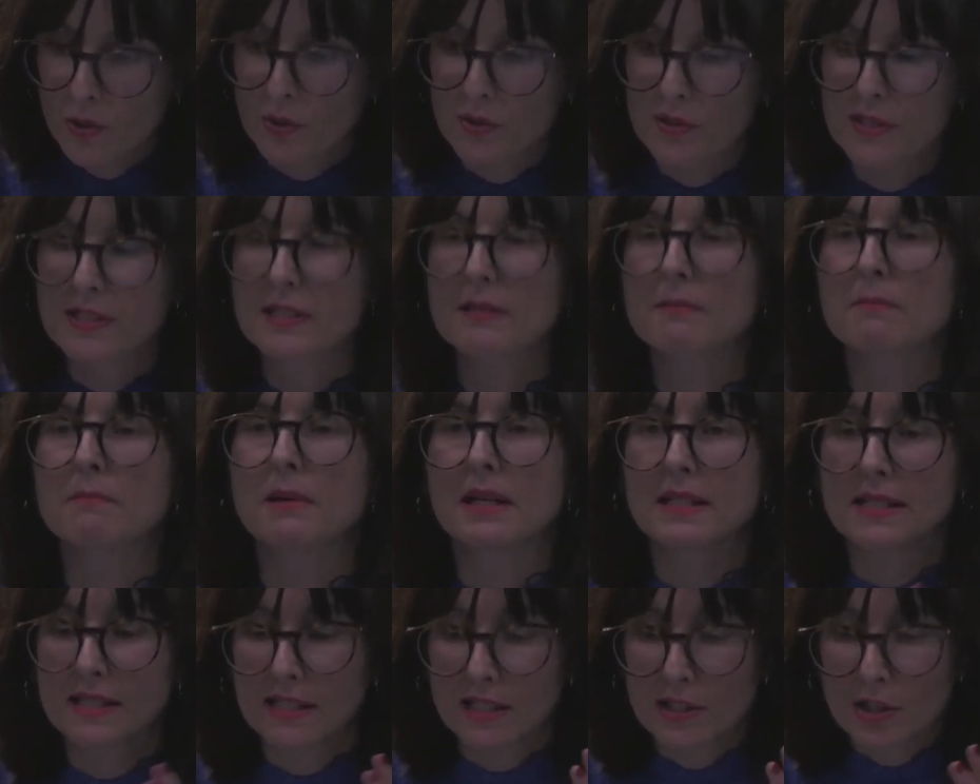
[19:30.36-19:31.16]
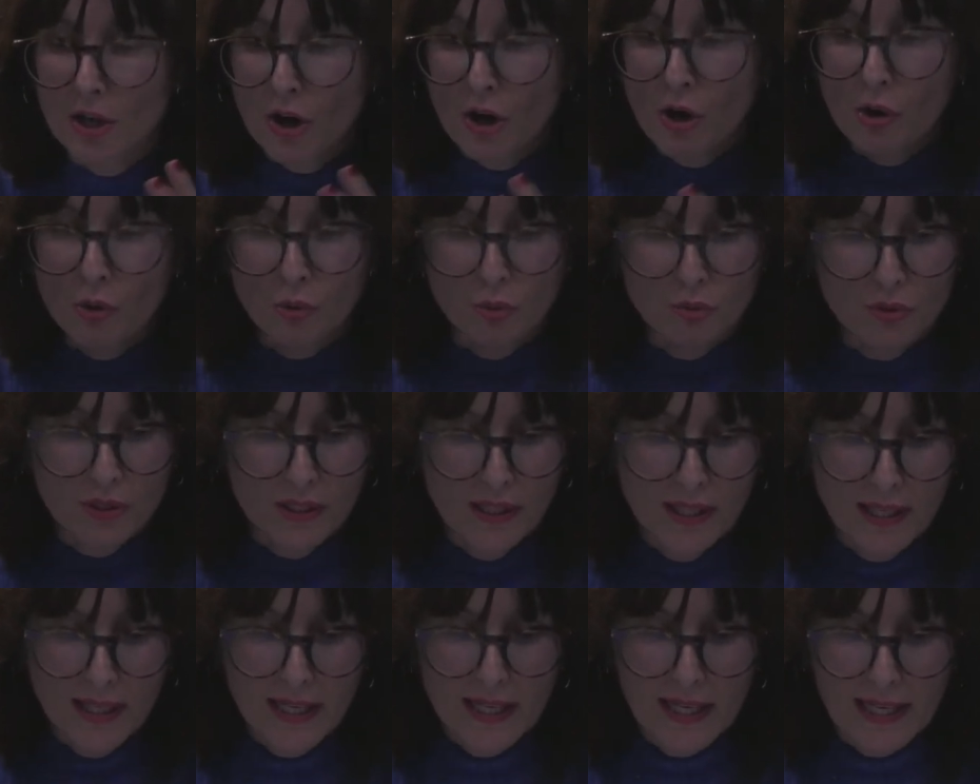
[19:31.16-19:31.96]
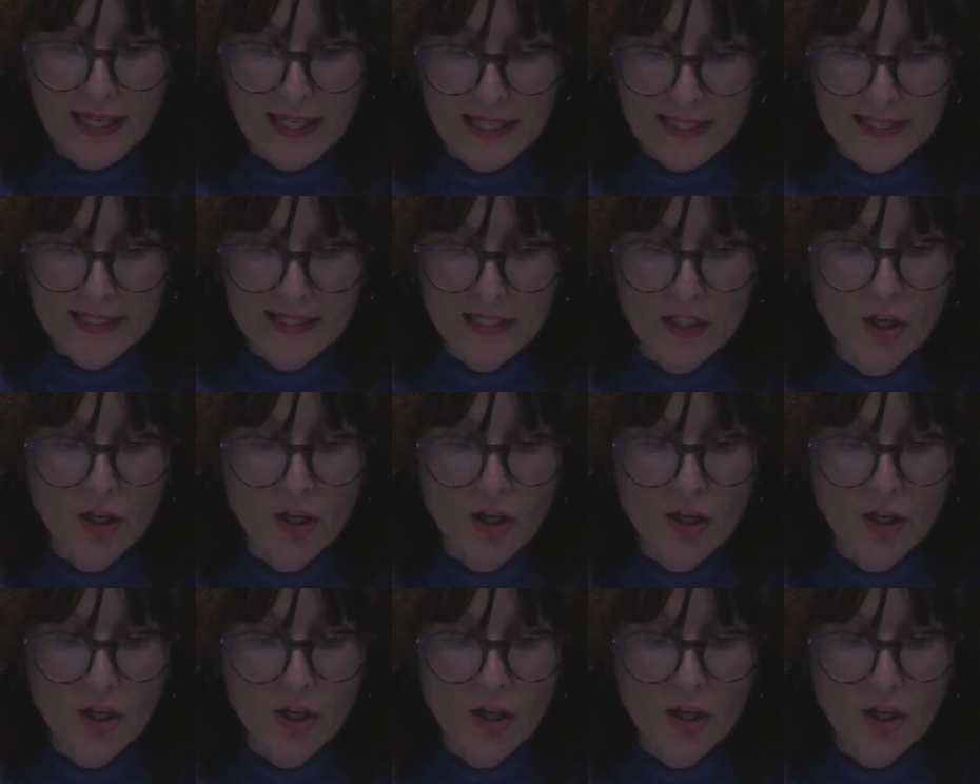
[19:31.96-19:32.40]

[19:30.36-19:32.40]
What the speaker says: is best known as the